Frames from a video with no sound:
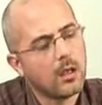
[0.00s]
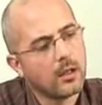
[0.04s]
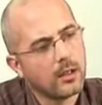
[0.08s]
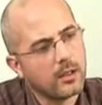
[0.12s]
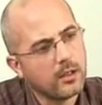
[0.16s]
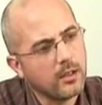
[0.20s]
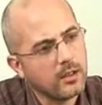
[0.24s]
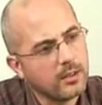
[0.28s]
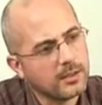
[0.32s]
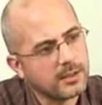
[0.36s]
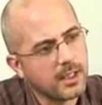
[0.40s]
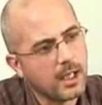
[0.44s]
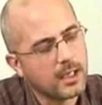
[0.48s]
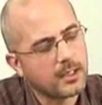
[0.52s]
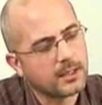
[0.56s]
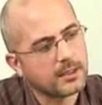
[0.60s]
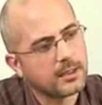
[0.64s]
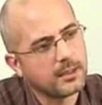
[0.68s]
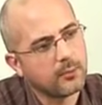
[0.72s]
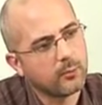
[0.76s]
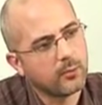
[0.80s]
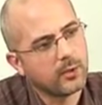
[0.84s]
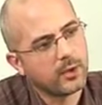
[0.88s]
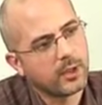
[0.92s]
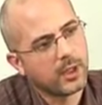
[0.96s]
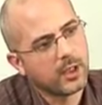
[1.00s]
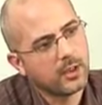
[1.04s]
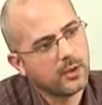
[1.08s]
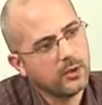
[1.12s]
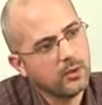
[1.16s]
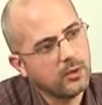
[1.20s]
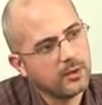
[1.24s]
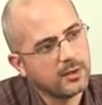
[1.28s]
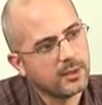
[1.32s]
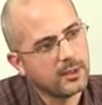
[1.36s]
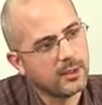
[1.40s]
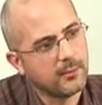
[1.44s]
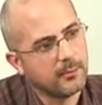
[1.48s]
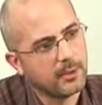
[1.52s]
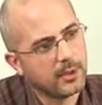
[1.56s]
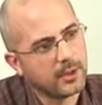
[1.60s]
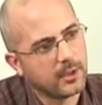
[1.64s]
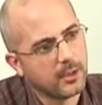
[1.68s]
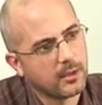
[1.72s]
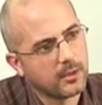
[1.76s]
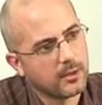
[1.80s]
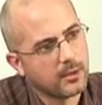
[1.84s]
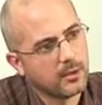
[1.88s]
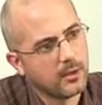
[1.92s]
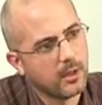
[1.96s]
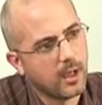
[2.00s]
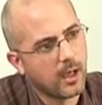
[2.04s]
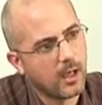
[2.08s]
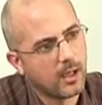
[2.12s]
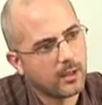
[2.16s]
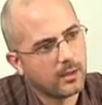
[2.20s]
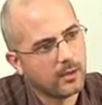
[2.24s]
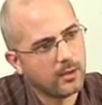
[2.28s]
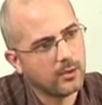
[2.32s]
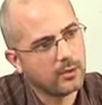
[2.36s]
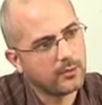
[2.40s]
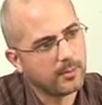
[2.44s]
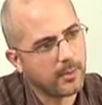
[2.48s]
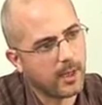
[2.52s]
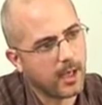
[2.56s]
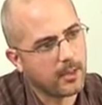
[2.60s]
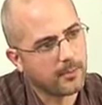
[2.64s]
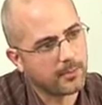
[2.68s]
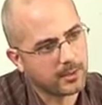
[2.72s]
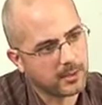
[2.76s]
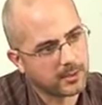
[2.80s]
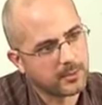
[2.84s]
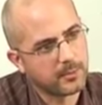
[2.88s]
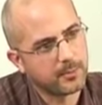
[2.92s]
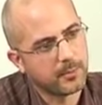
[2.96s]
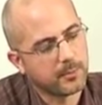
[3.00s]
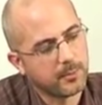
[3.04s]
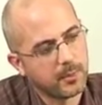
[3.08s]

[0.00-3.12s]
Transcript: Can I just ask, the News Limited uh, newspapers,